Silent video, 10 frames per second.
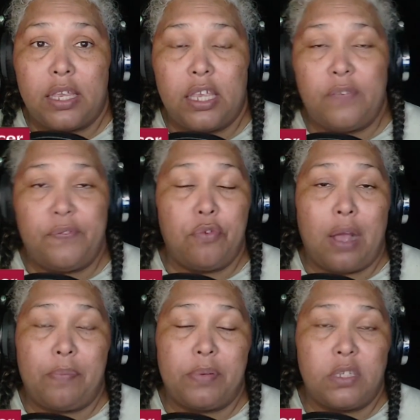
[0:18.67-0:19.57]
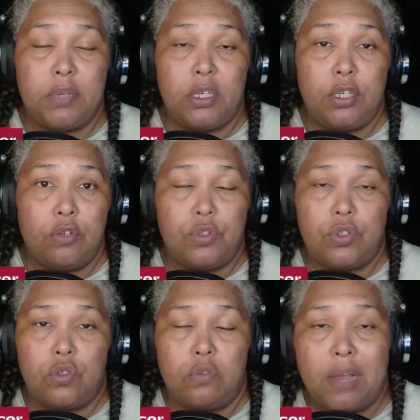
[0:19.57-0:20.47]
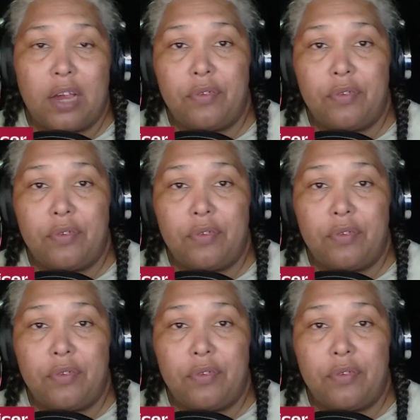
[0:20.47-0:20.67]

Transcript: If you happen to be new to my